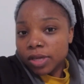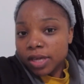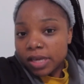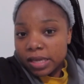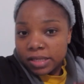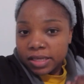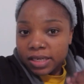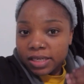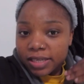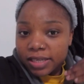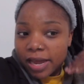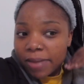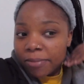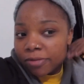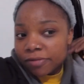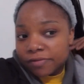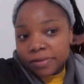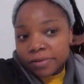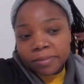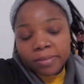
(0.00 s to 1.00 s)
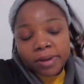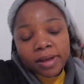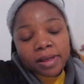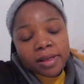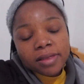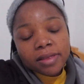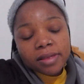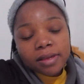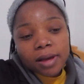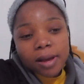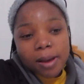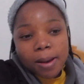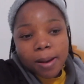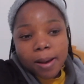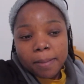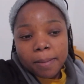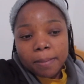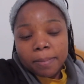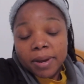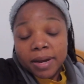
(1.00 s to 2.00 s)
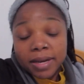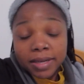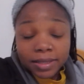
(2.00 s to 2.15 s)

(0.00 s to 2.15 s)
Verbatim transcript: that time of the month. But